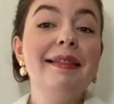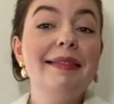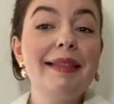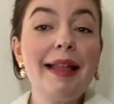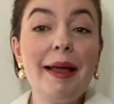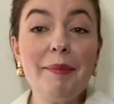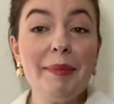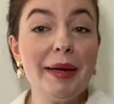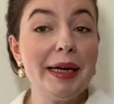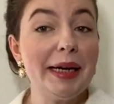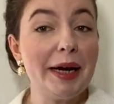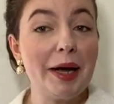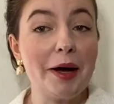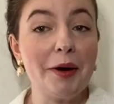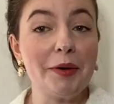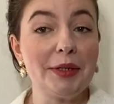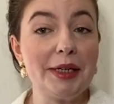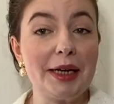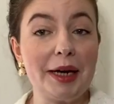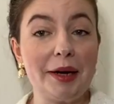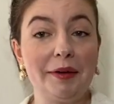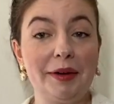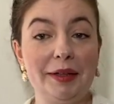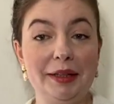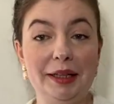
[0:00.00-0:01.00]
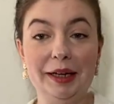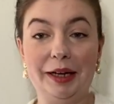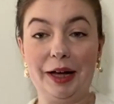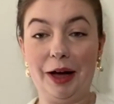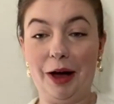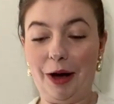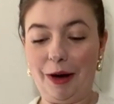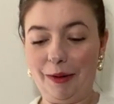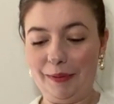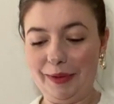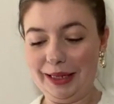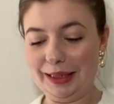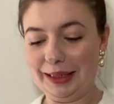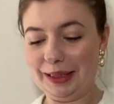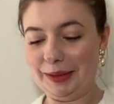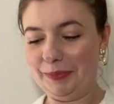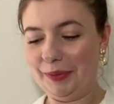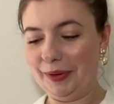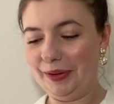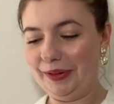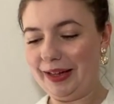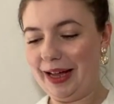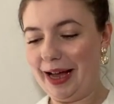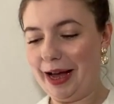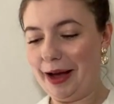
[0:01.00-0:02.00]
let me know down in the comments
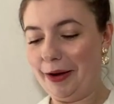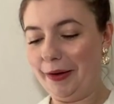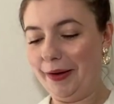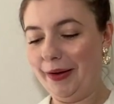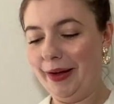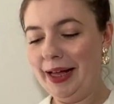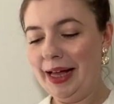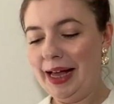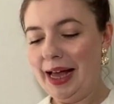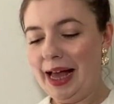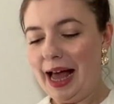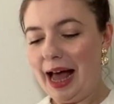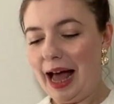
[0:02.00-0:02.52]
below.